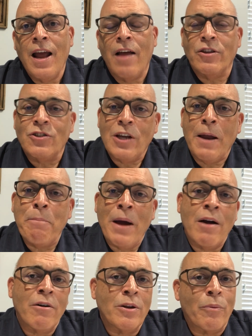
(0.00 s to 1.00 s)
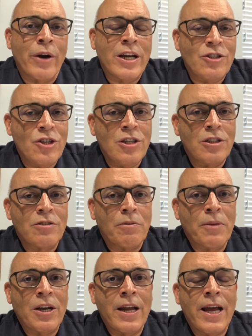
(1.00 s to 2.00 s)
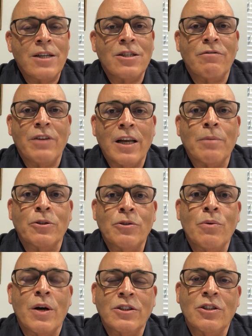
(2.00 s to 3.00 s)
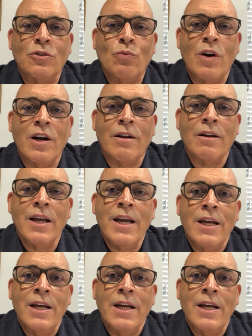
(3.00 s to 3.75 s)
And the same power that raised Jesus from the dead is available to us as well.